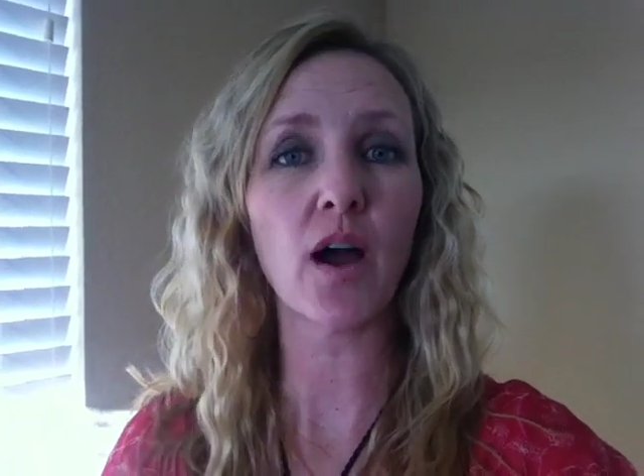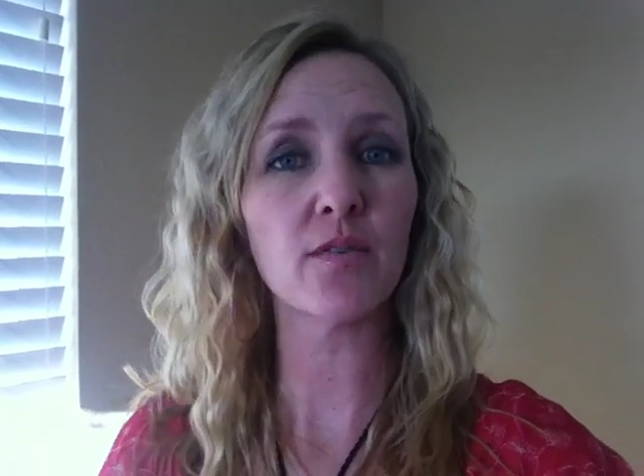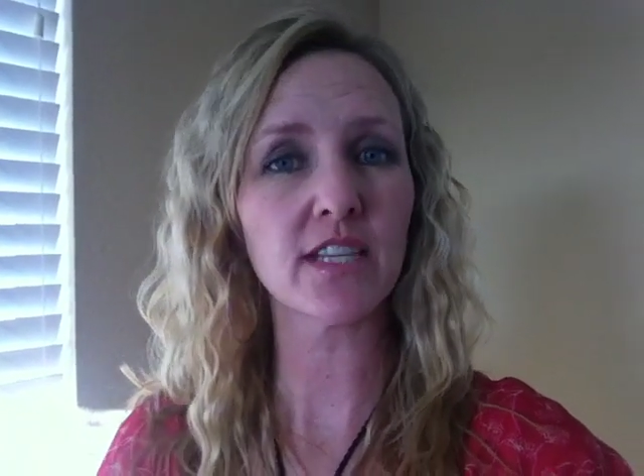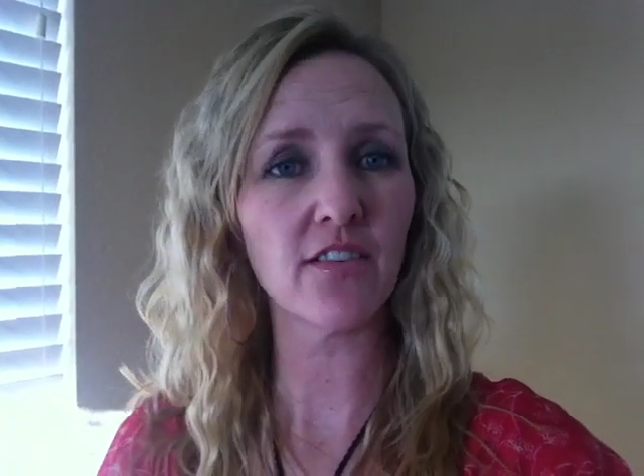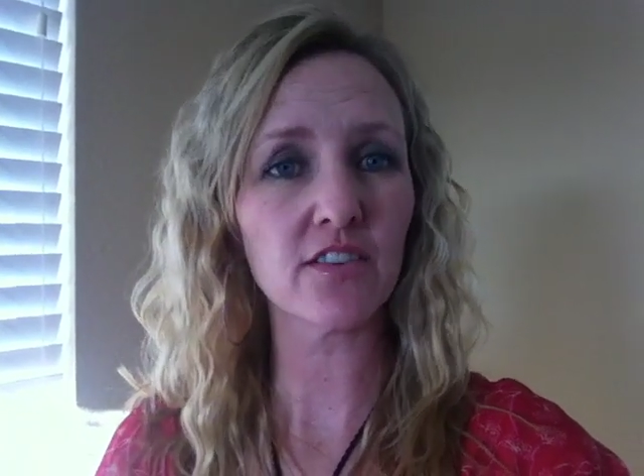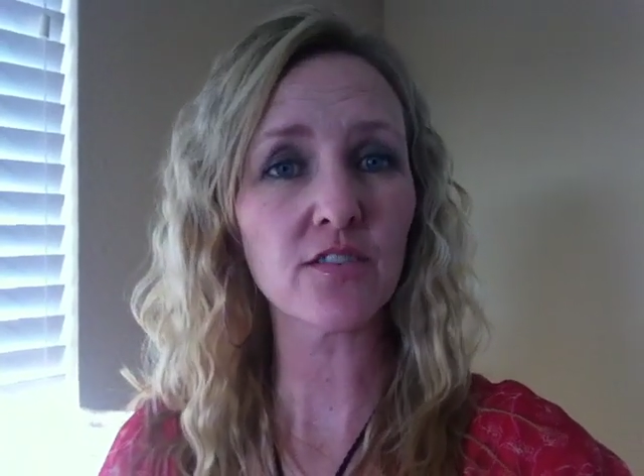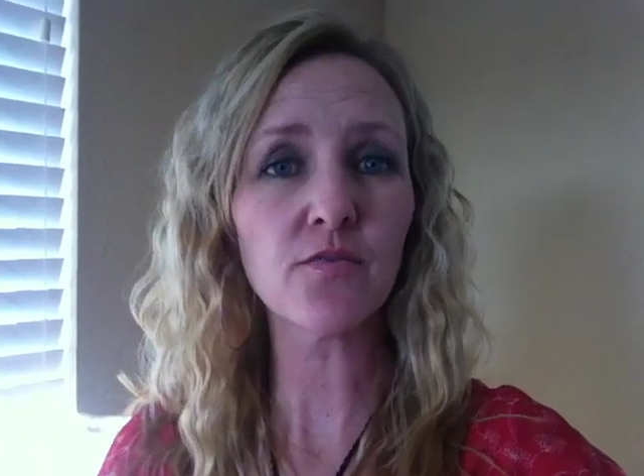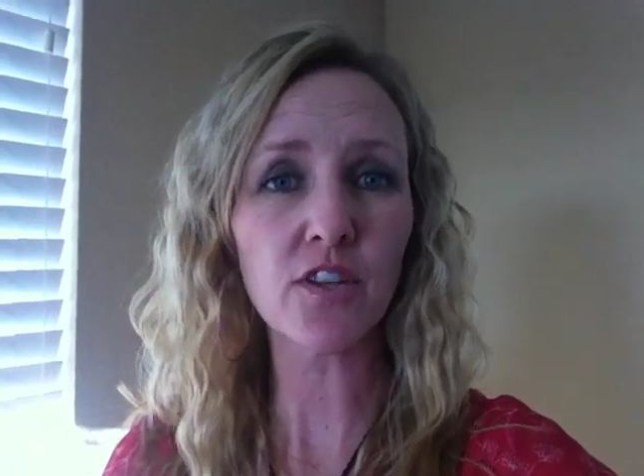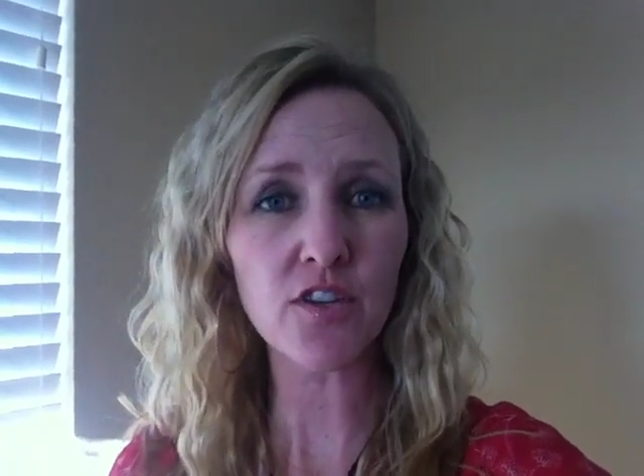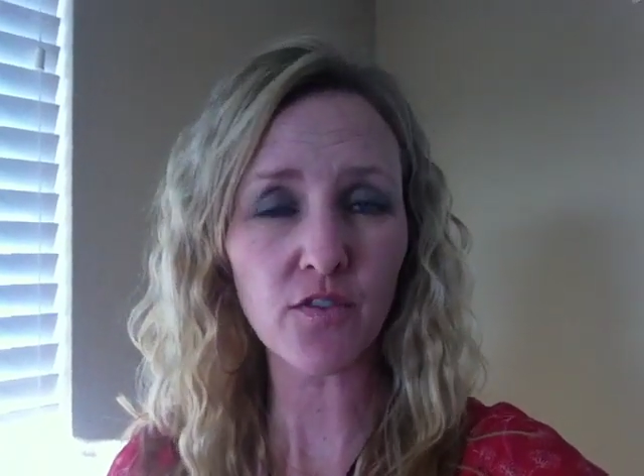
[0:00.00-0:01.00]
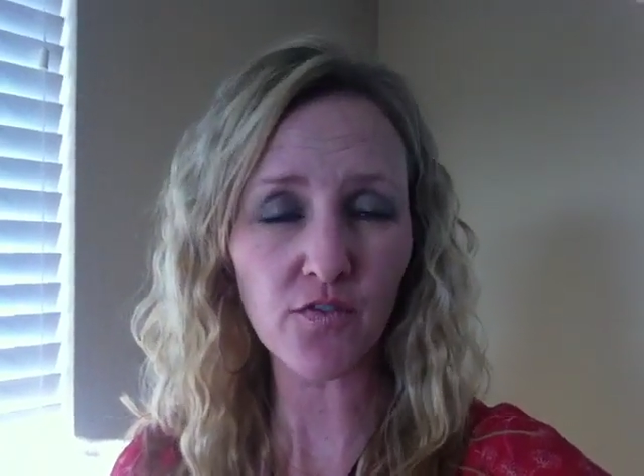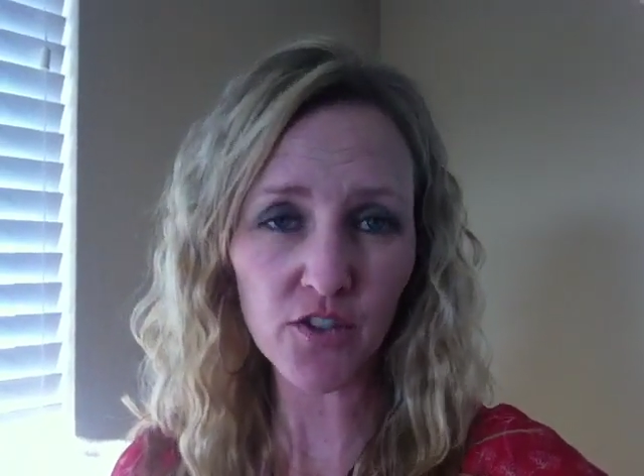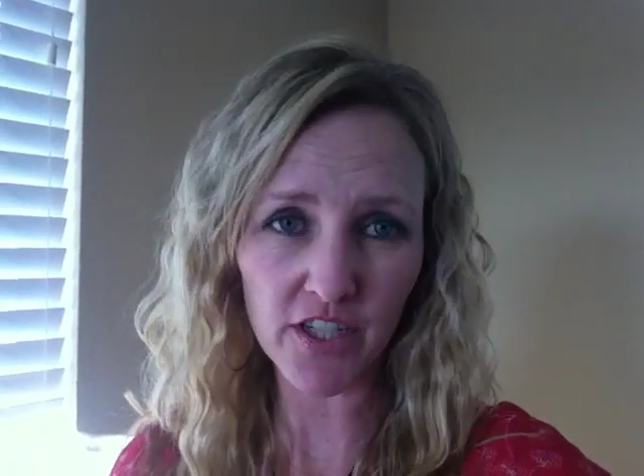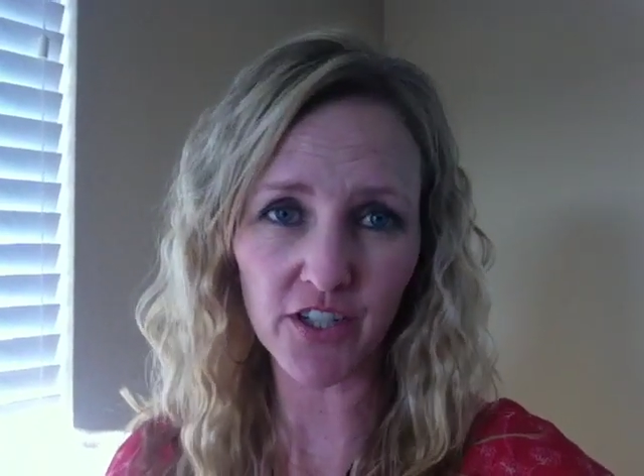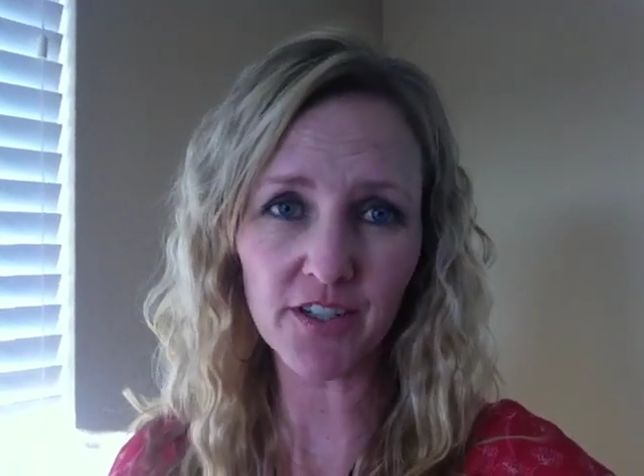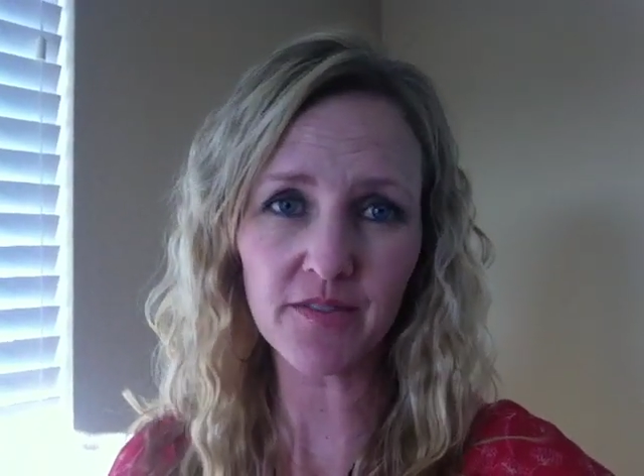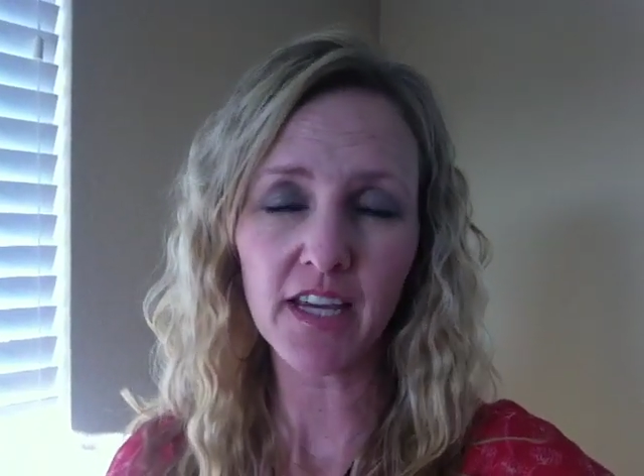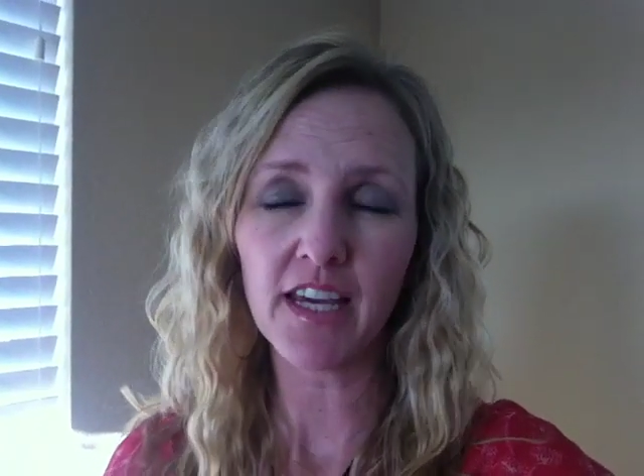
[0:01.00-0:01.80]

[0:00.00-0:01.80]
I was having some friends over for dinner,